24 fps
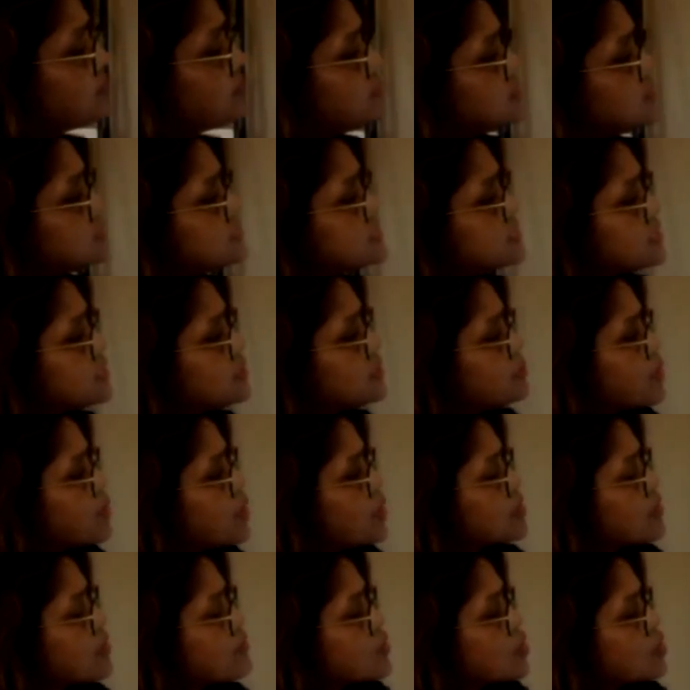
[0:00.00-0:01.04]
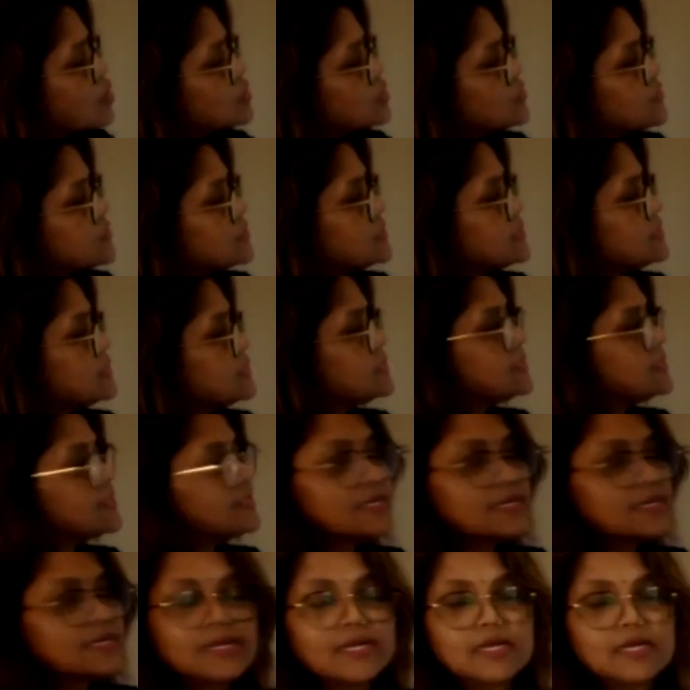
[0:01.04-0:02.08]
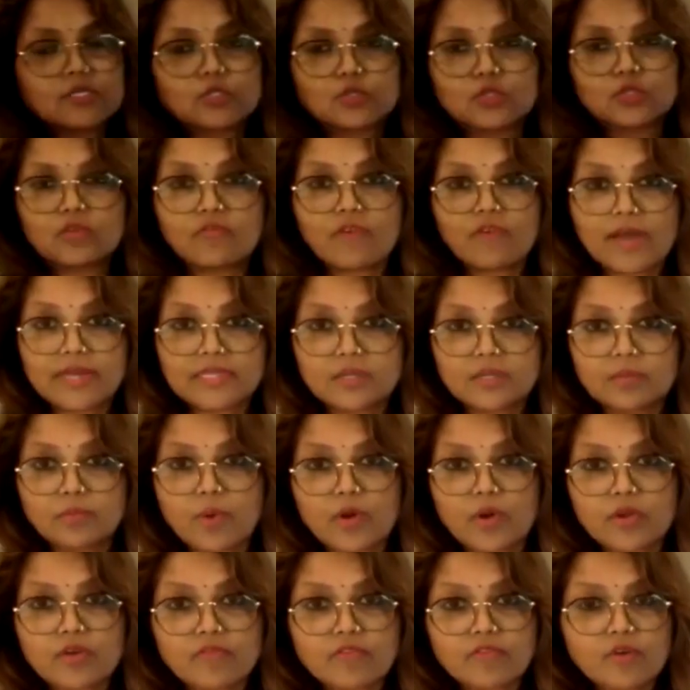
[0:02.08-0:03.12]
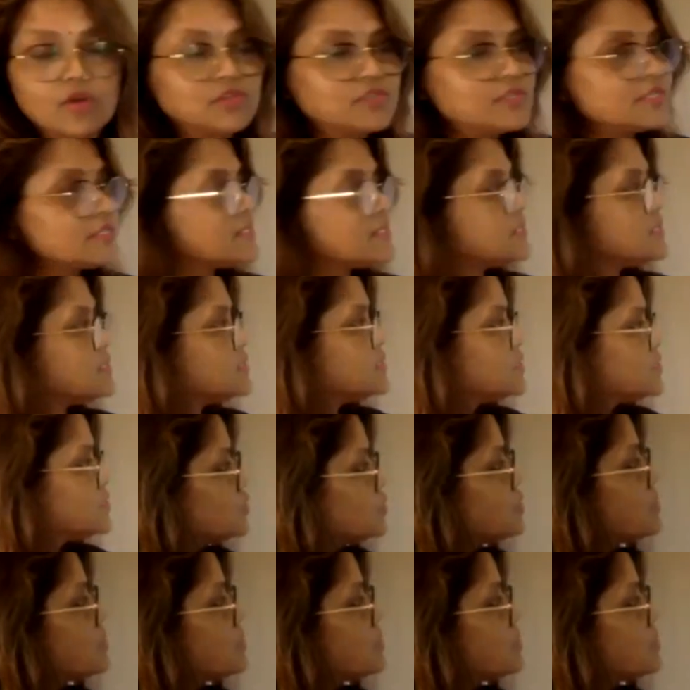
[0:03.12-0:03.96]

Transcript: physical body of consciousness to the vital body of consciousness, to the